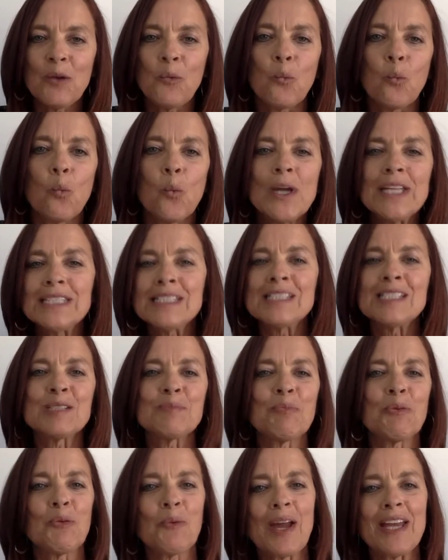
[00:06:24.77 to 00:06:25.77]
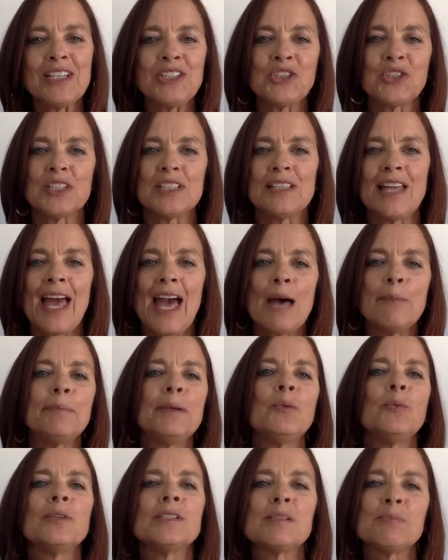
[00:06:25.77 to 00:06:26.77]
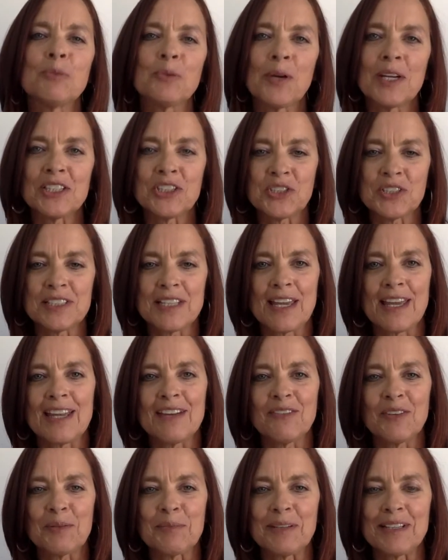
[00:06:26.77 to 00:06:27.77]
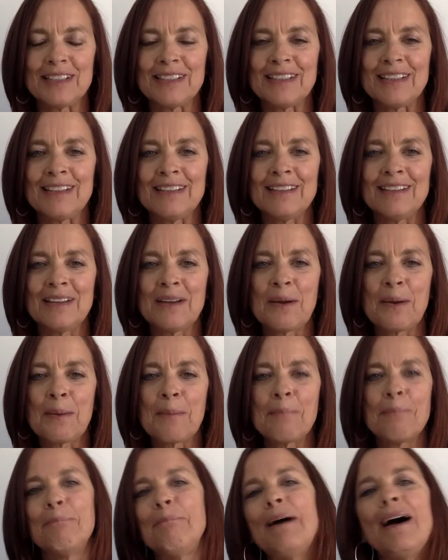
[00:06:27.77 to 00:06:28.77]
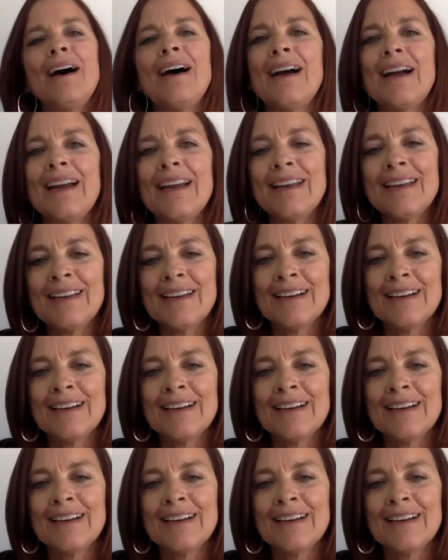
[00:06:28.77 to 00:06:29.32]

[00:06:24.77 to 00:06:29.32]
Winspiration. Happy Winspiration Day, everybody. Bye.